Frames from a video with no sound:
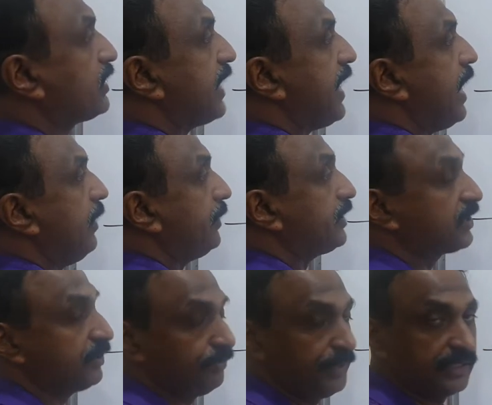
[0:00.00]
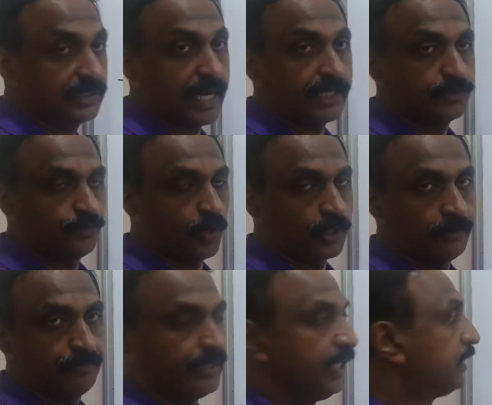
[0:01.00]
a and b stands for?
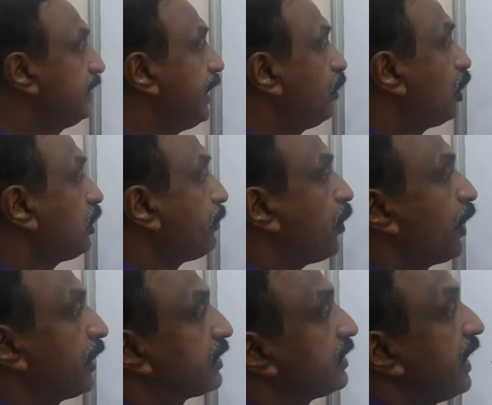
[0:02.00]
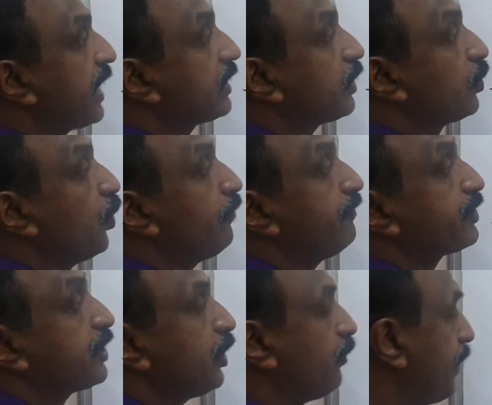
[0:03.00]
They are not the point. They are the
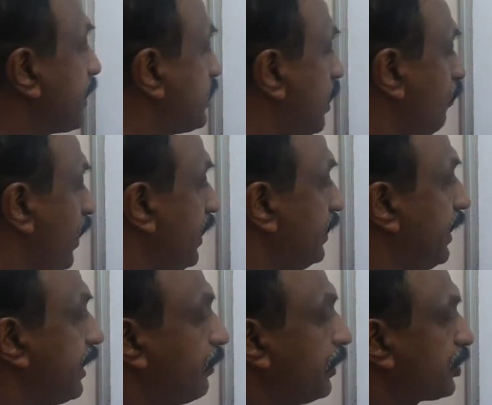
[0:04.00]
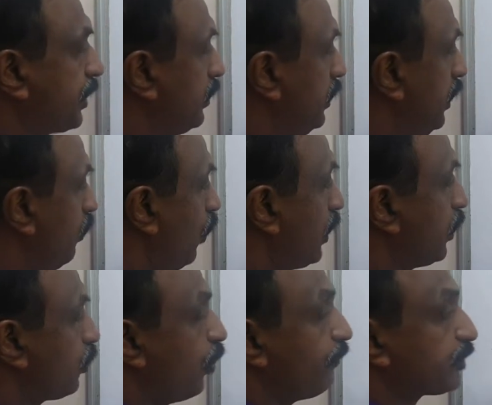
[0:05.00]
coefficient of x and y in the equation. What are
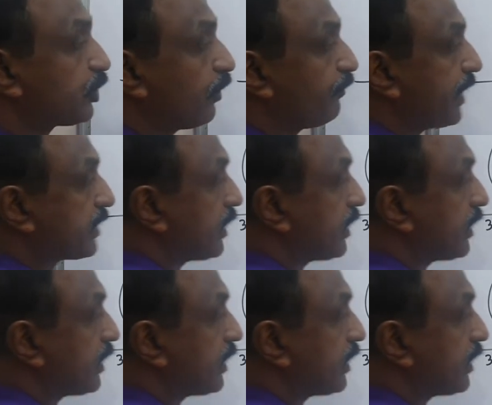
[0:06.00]
the coefficient of x